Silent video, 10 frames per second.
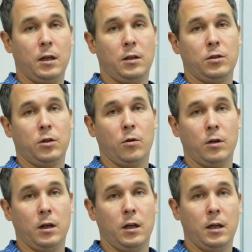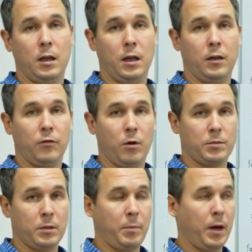So, it forms
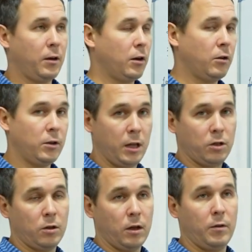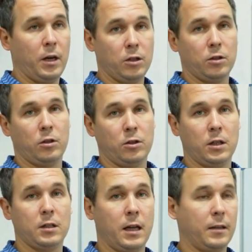a parallel connection arranged
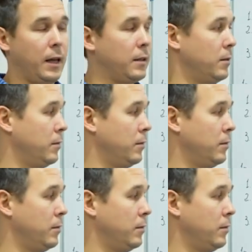just like that.